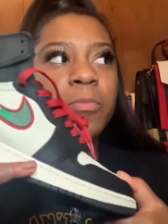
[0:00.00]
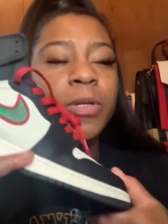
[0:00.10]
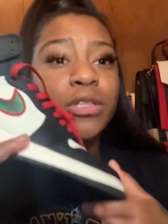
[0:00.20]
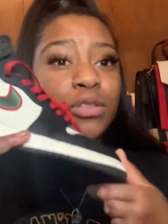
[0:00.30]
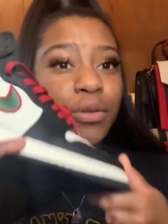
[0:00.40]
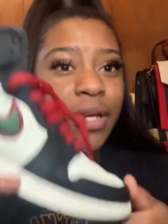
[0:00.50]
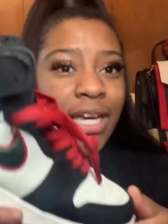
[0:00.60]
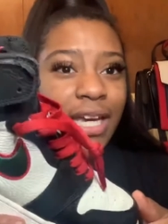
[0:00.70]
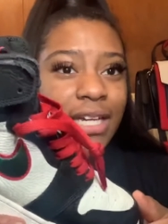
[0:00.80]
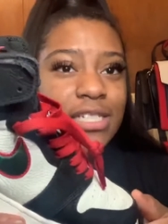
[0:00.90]
with the three
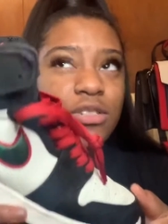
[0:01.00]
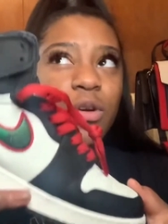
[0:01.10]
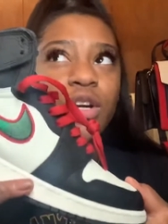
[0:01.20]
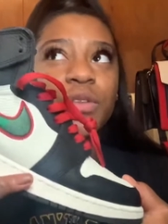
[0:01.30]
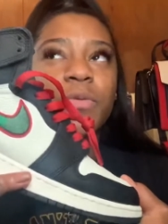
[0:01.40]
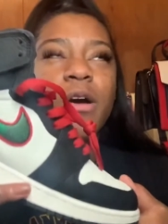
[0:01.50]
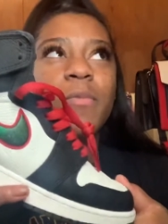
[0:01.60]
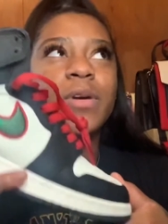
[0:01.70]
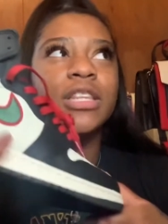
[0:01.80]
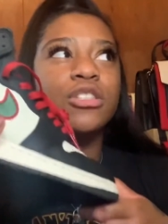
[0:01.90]
e's or the
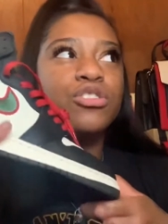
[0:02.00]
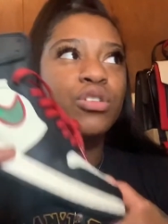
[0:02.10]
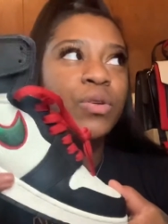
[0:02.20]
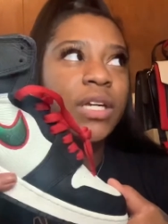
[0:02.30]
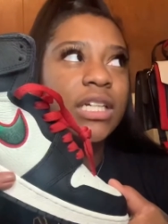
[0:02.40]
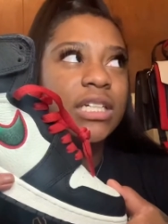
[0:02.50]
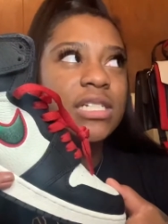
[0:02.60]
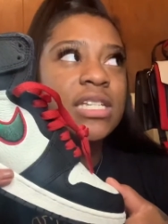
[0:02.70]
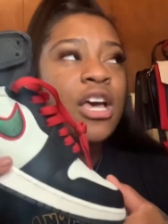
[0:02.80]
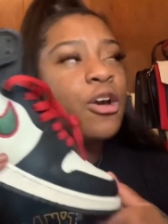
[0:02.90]
one with the two
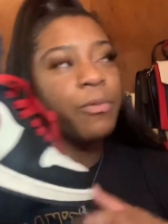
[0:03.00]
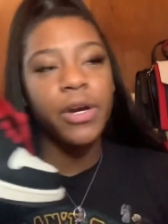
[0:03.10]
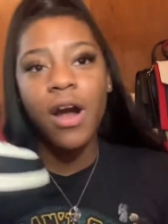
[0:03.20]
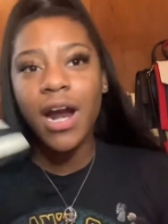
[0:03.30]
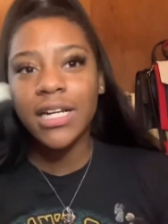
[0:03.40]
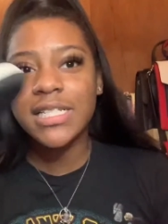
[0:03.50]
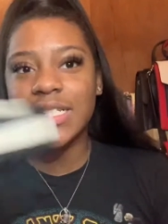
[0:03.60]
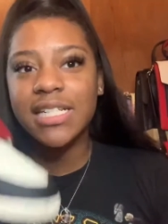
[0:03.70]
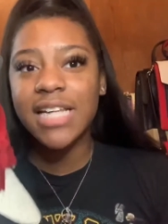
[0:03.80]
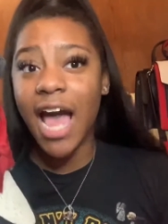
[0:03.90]
e's regardless
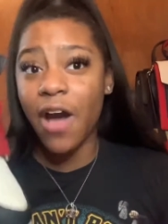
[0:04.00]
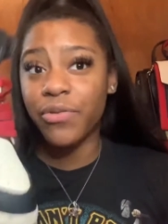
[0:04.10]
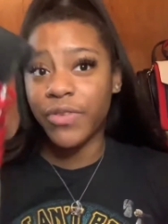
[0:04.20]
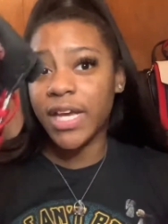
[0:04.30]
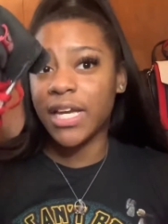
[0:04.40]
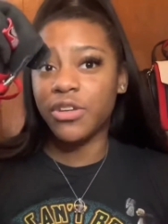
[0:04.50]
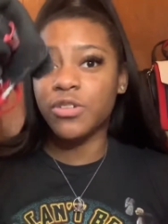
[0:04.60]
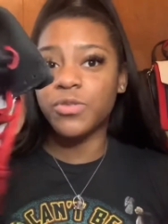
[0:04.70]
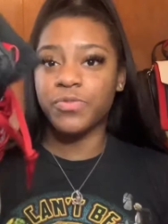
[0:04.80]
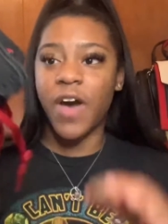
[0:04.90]
it's an outfit
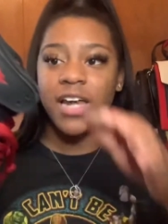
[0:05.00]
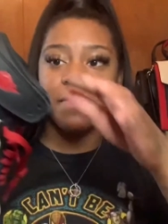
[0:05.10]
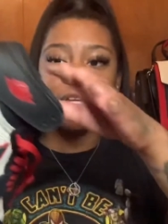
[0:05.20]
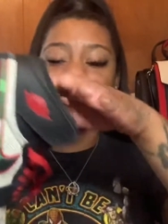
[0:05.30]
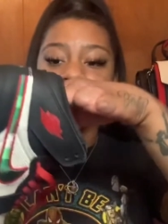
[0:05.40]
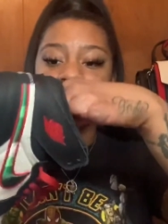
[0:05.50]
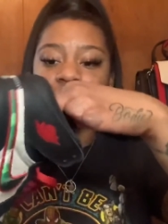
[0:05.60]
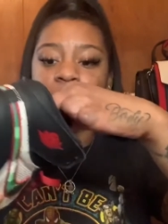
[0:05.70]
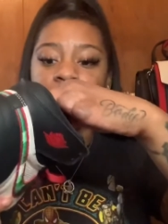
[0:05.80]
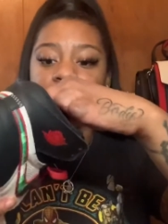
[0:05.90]
you'll find a picture of me
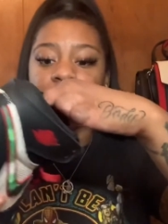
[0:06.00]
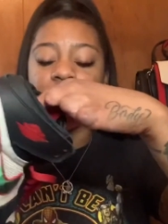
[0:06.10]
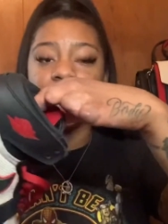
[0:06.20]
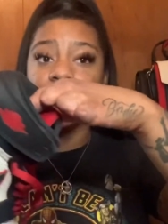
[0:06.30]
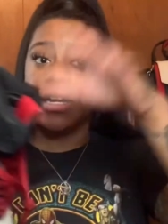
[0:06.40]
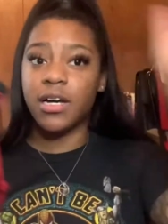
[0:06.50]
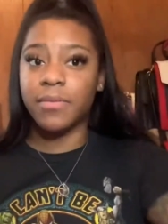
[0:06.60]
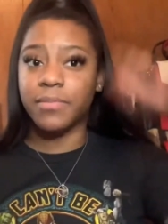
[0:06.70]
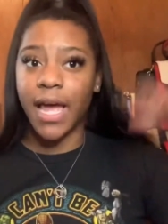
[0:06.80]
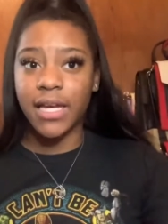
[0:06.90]
somewhere in
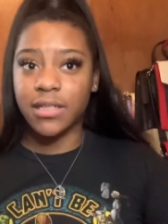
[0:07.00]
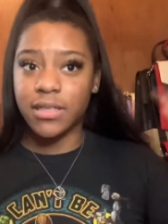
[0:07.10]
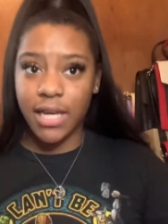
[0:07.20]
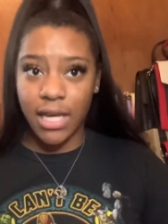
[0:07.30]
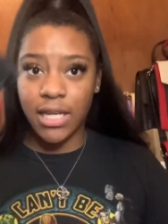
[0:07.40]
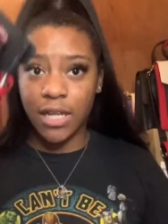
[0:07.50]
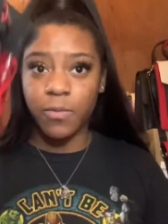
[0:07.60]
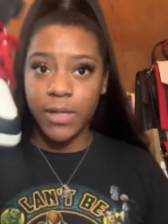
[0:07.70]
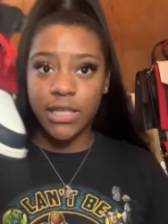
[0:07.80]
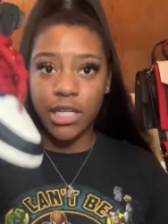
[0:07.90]
um like in it
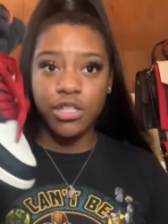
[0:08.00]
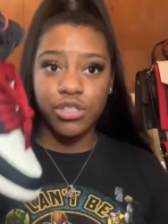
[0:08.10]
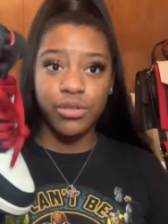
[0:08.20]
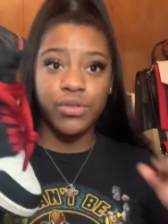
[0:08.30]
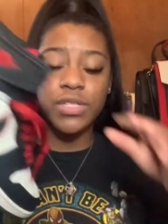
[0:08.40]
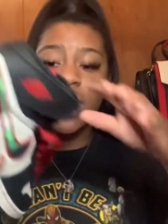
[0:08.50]
with these shoes